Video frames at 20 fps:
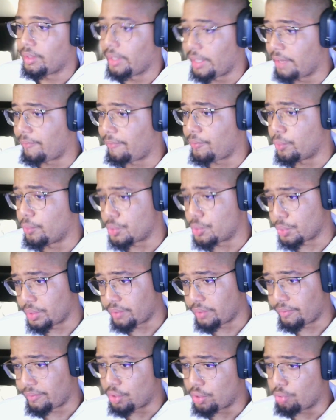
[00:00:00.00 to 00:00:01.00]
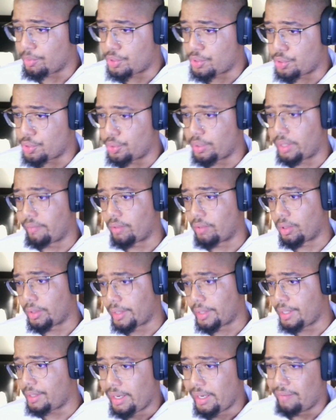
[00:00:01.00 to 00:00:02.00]
If you enjoyed the video, be sure to give it a
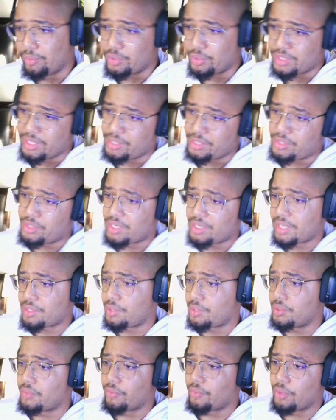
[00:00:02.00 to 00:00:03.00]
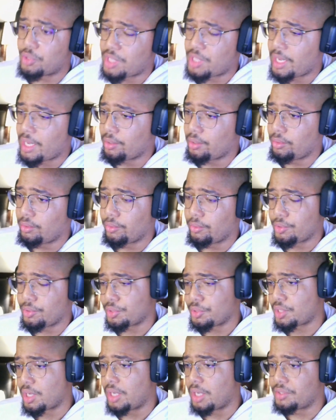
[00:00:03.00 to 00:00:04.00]
like. If there's any suggestions for the channel or
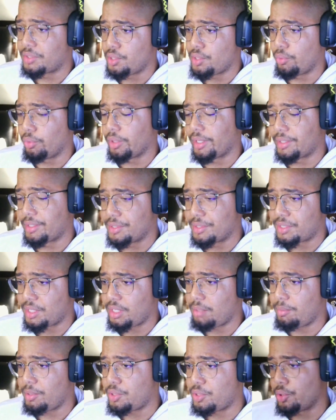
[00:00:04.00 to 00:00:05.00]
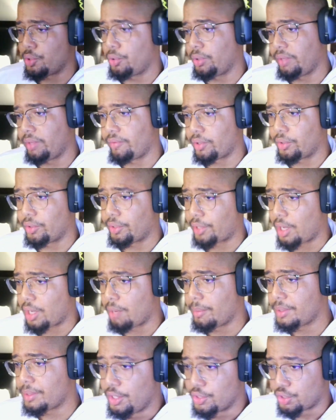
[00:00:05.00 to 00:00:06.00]
just content you would like to see, be sure to leave it in the
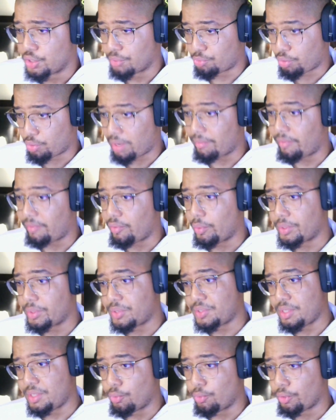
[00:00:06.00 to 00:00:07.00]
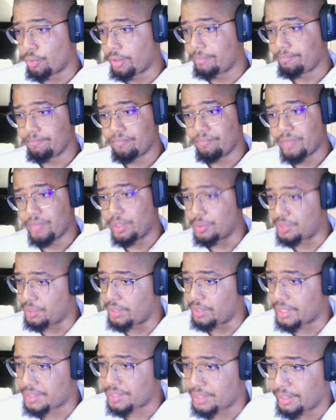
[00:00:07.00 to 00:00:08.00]
comments. Subscribe if you want to see more, and I'll see
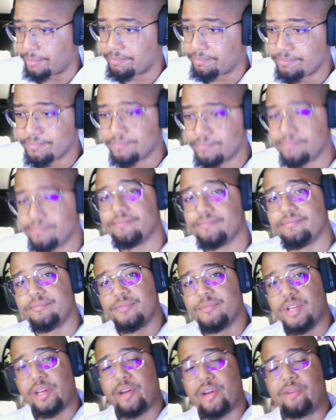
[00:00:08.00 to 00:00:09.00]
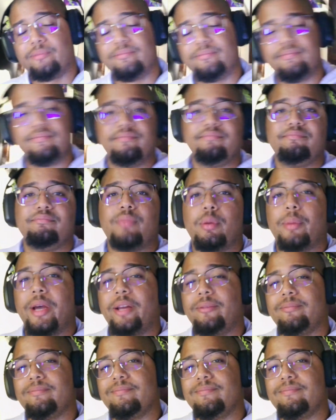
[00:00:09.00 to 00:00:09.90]
you next time. Take care. Bye-bye.